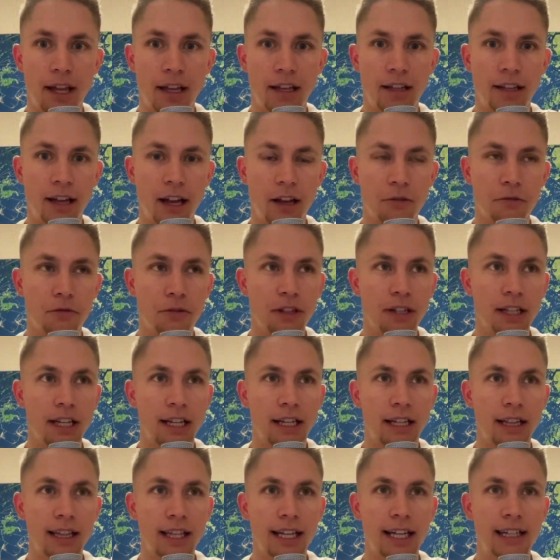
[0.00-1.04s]
I, I feel
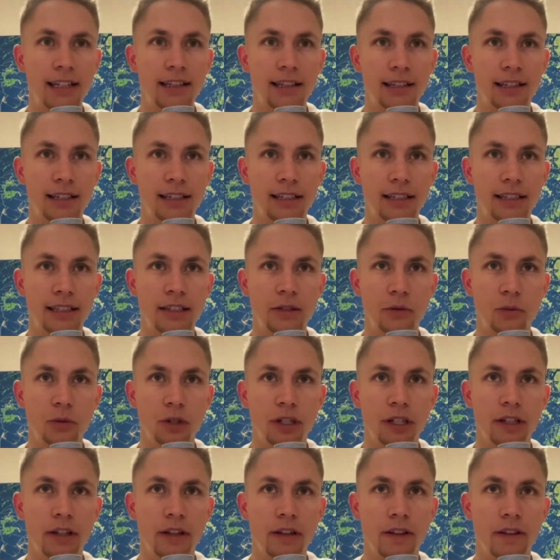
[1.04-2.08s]
like lately
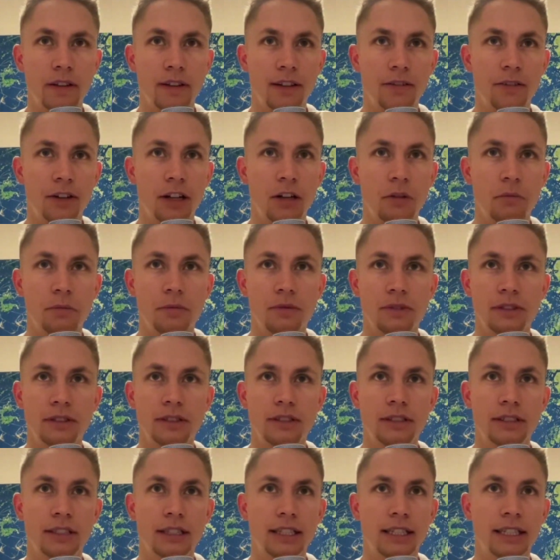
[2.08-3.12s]
with
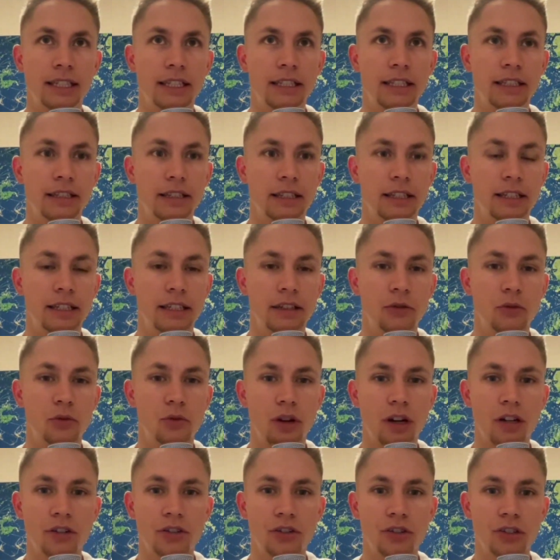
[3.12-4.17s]
developments in, in
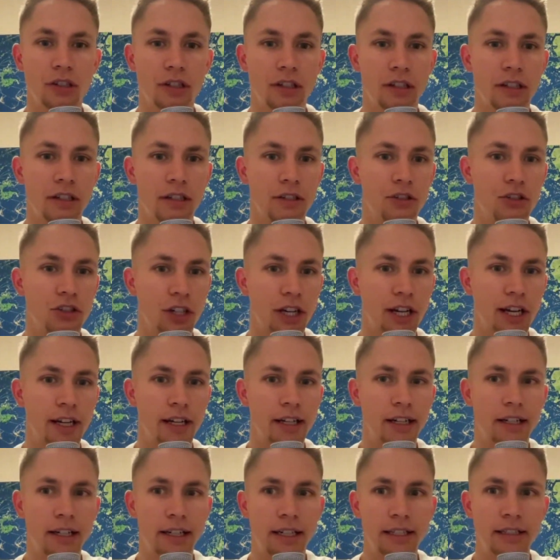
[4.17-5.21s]
Russia,
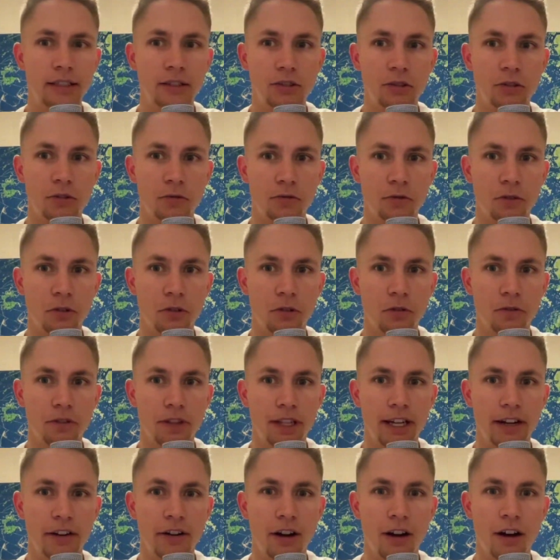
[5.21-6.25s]
China, and so forth,
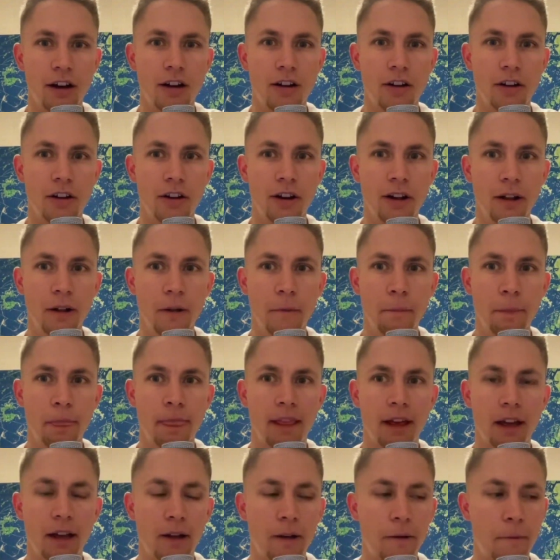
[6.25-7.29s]
there are
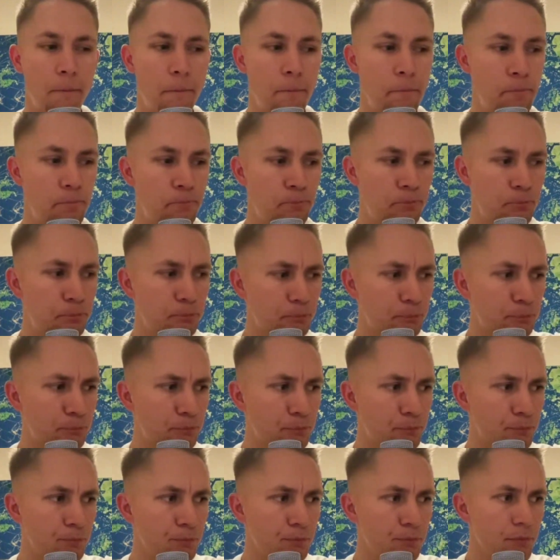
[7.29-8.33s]
um,
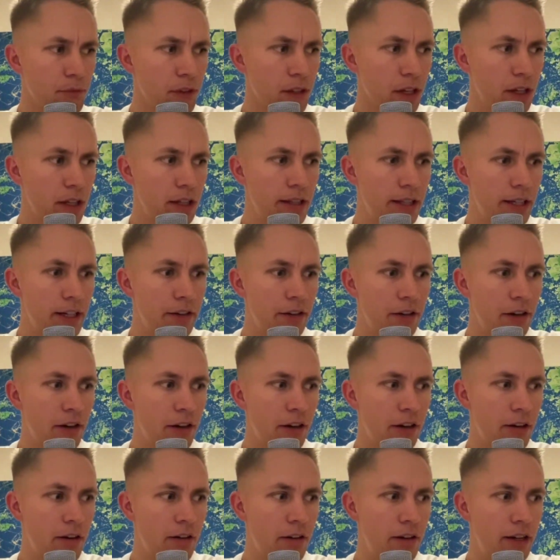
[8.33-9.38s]
there
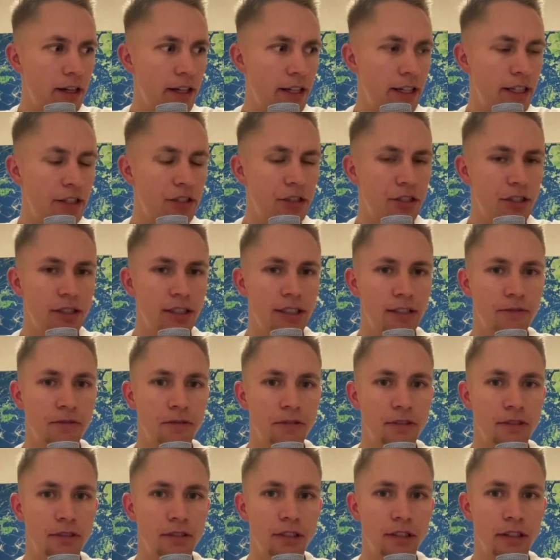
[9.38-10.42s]
are
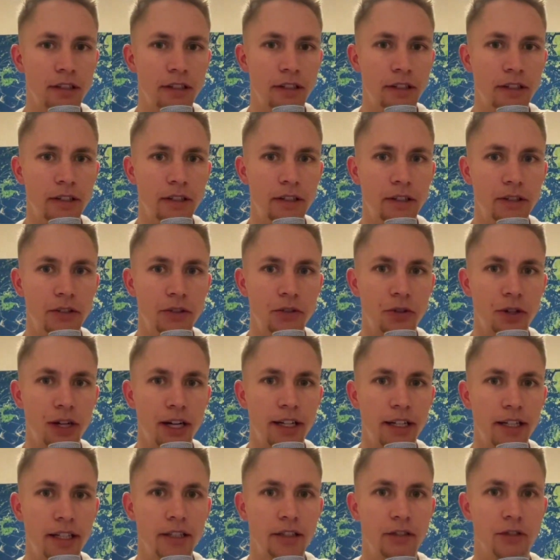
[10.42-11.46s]
initiatives uh,
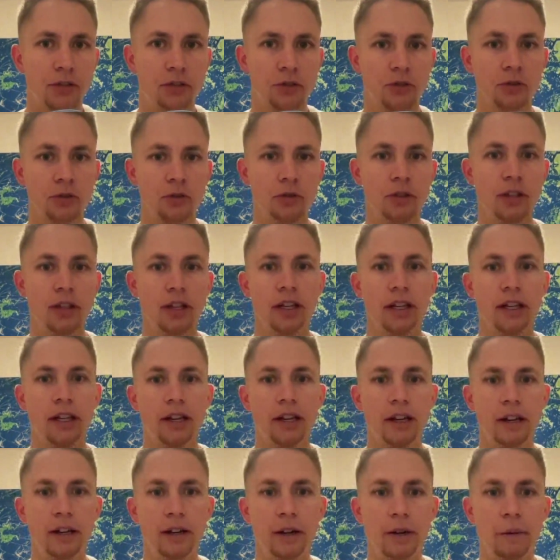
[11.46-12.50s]
trying to
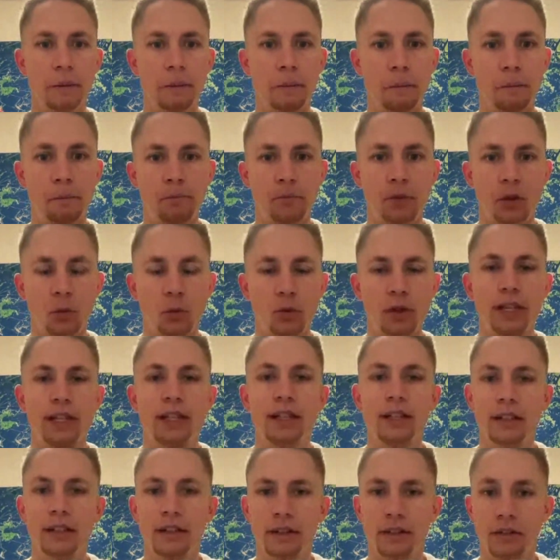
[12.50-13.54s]
um,
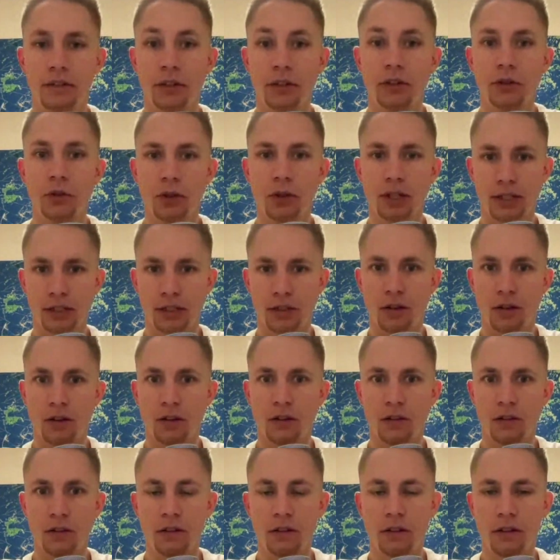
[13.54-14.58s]
weaken the U.S.
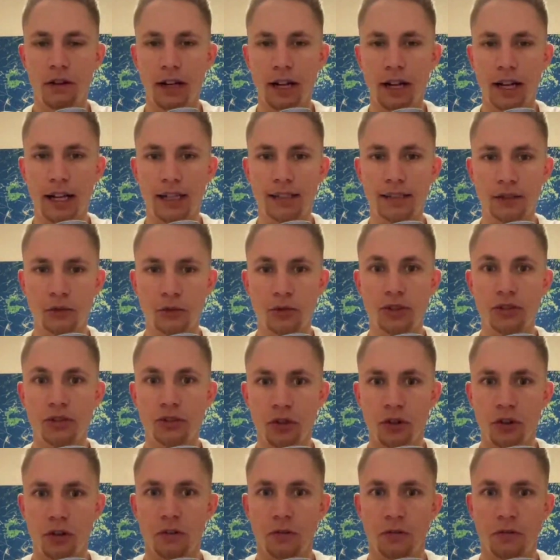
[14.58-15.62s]
dollar as a
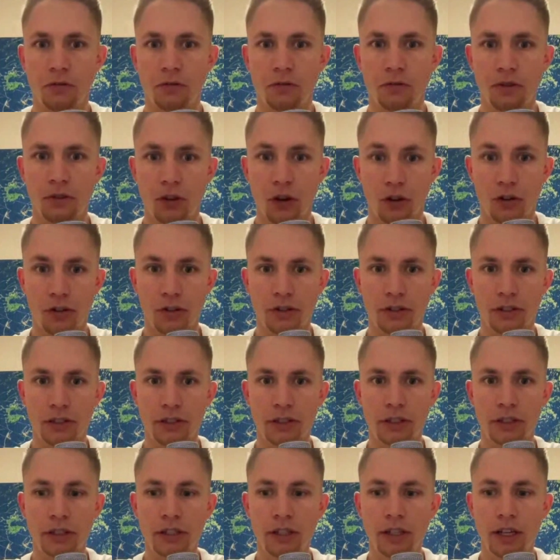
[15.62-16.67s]
reserve currency.
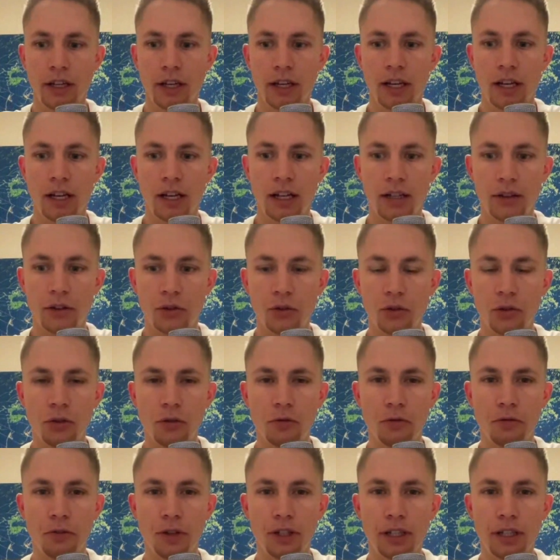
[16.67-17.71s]
Do you
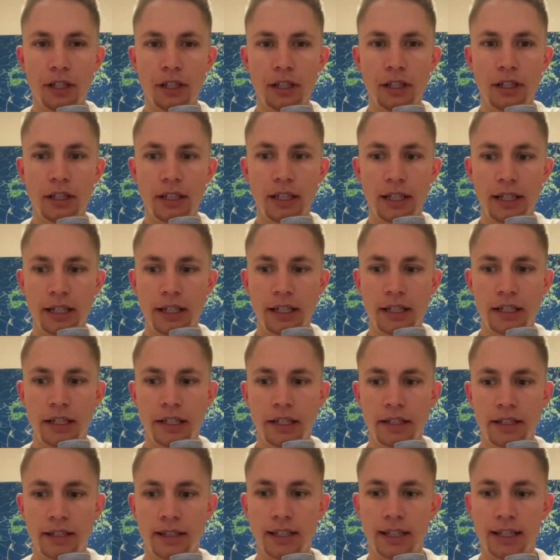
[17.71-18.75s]
feel
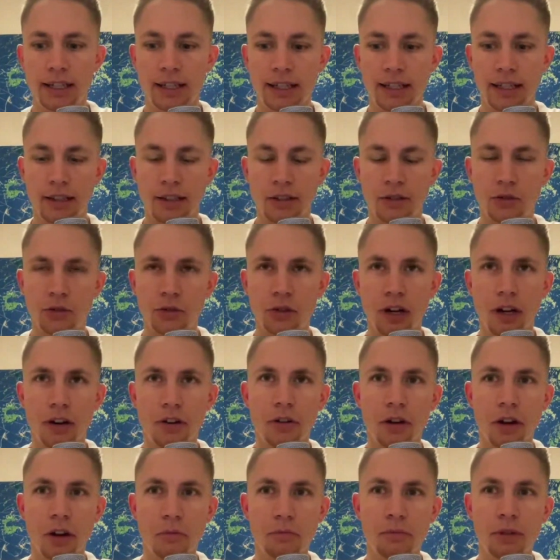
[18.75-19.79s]
uh, that do,
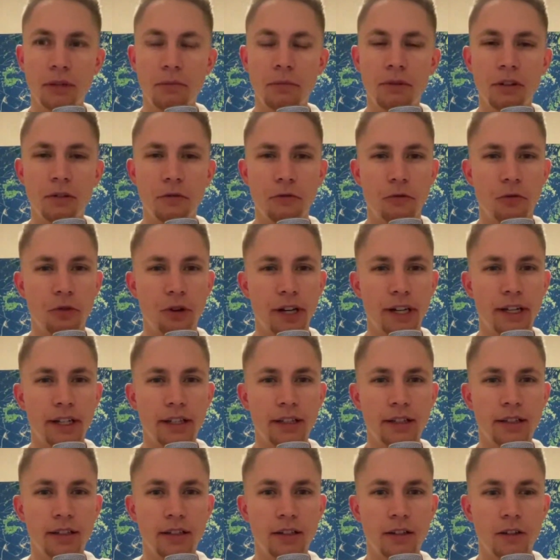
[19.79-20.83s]
are, are people afraid
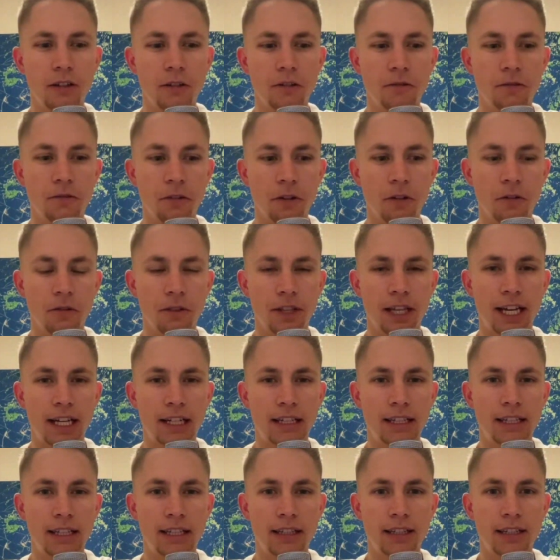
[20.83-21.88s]
of, of
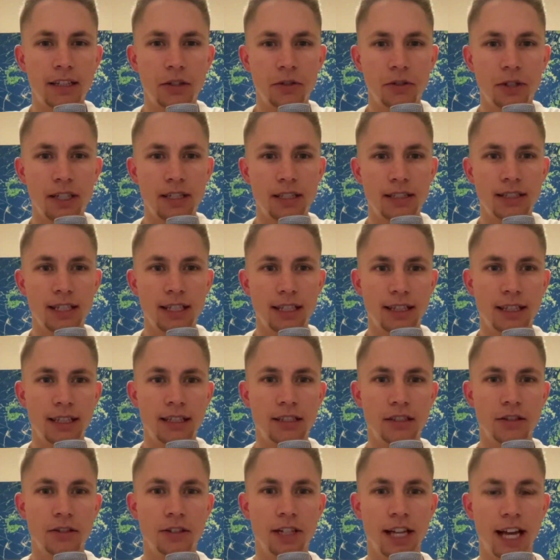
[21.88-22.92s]
that in the U.S. that this
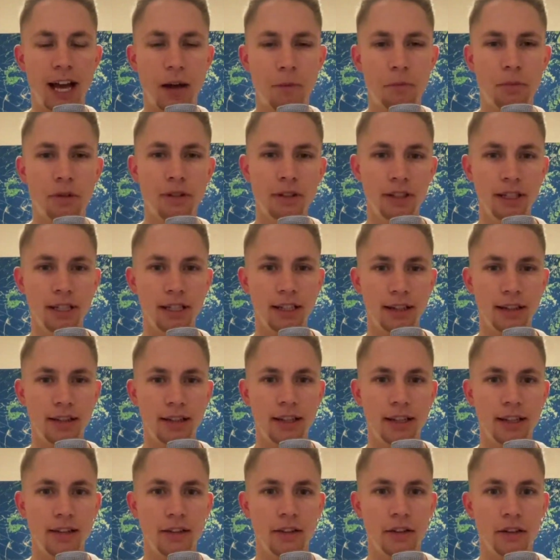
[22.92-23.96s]
could happen in,
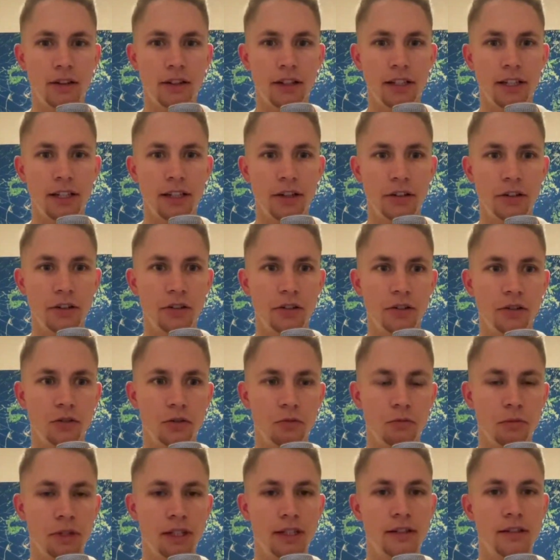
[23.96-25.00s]
in the near to
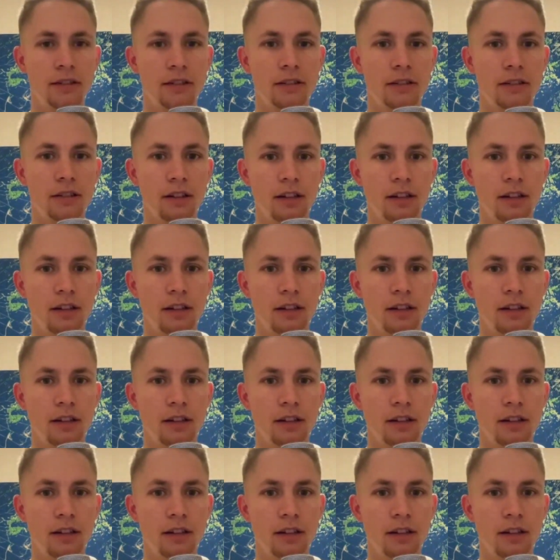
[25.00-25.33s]
mid